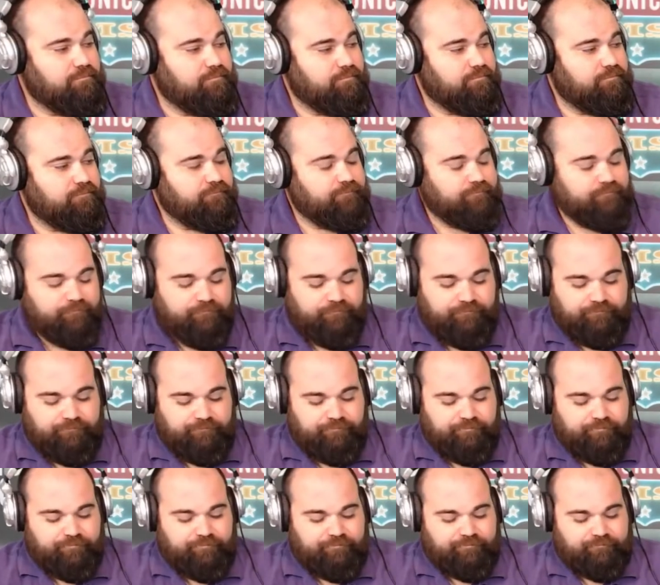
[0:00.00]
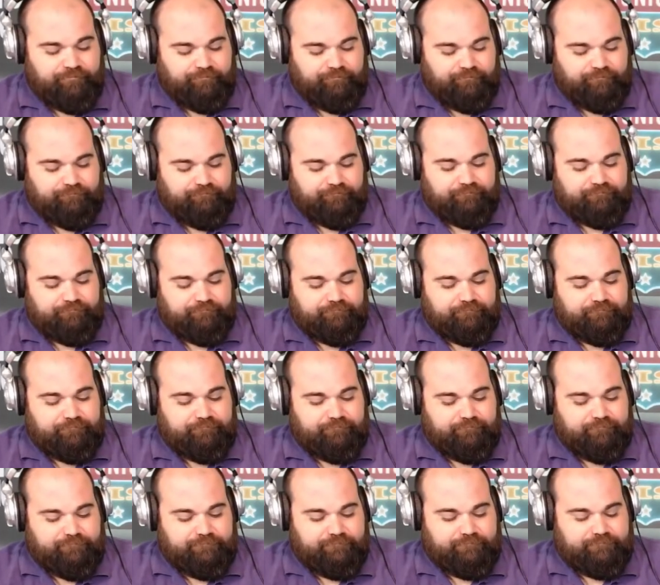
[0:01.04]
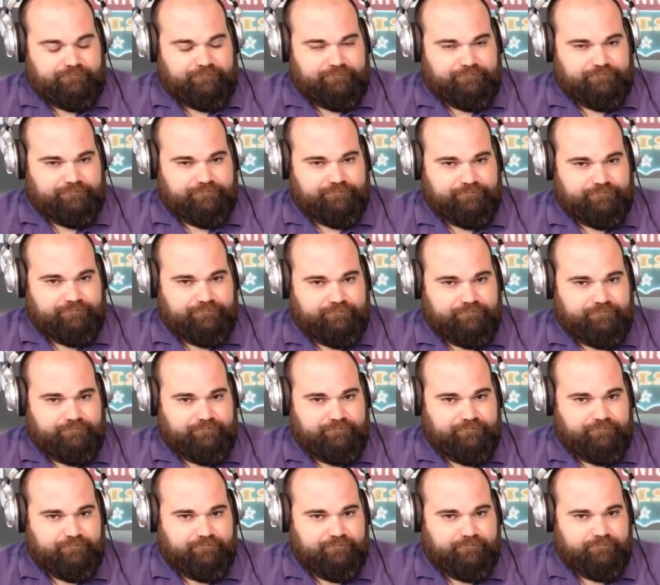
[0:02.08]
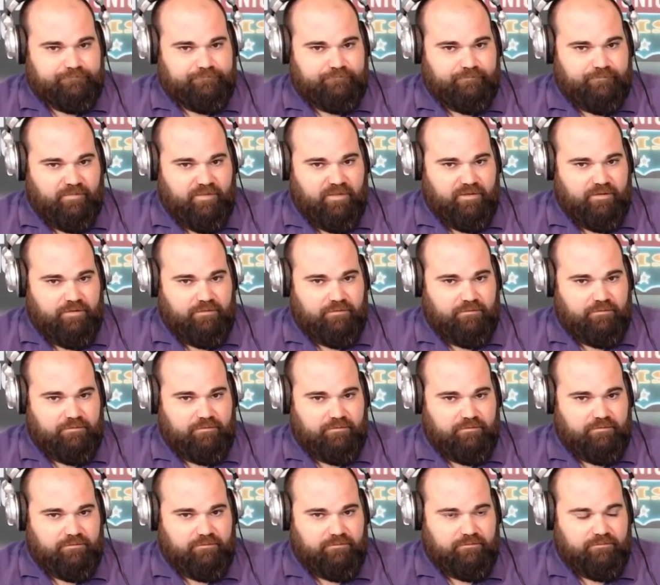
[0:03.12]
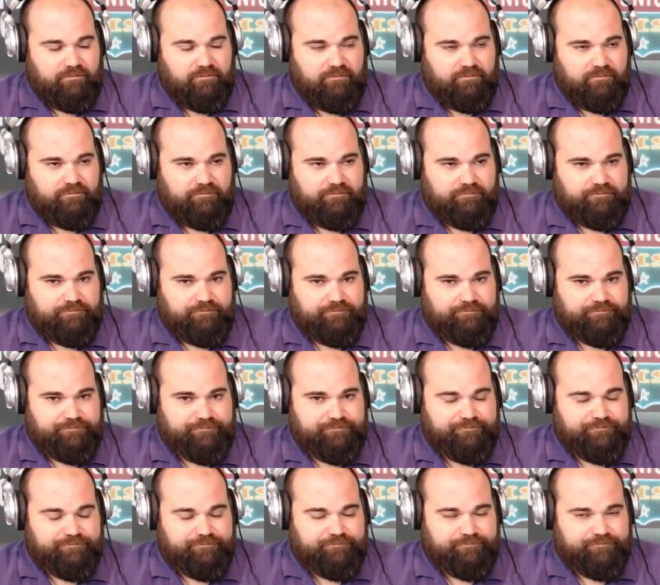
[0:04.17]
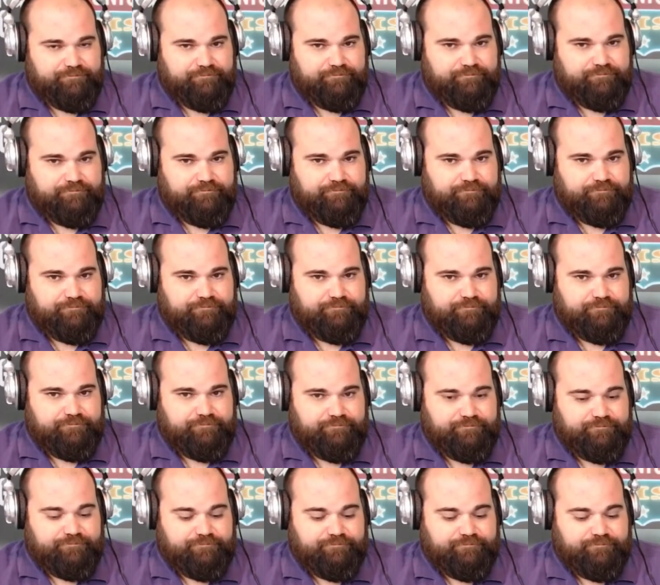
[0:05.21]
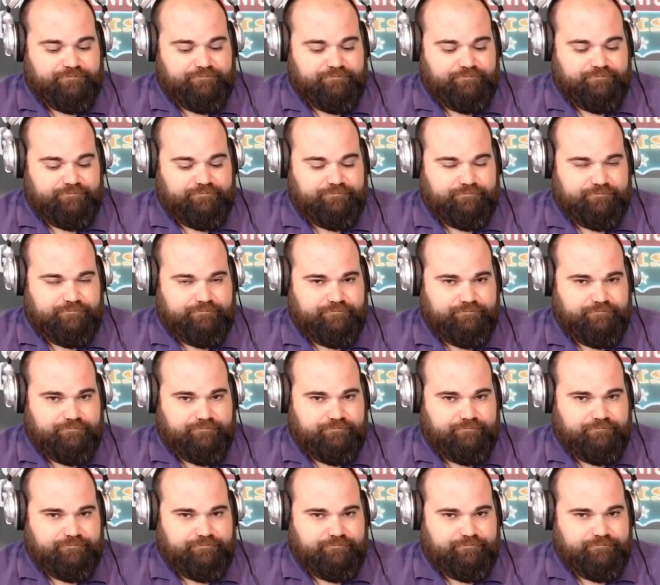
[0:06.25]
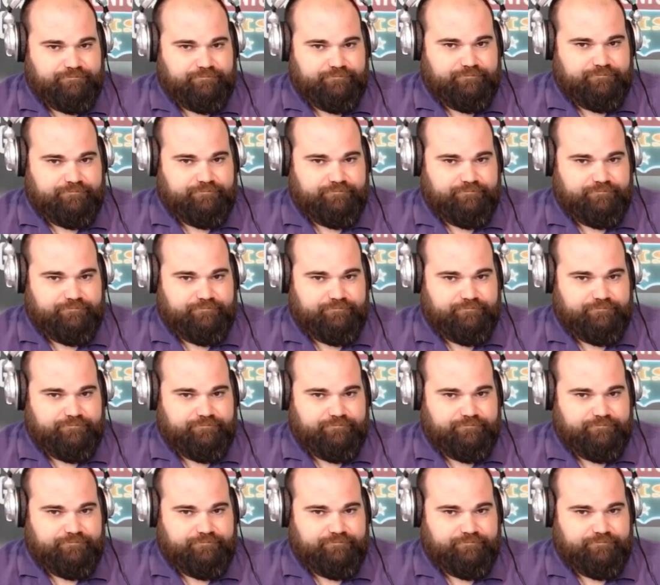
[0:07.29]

(silent)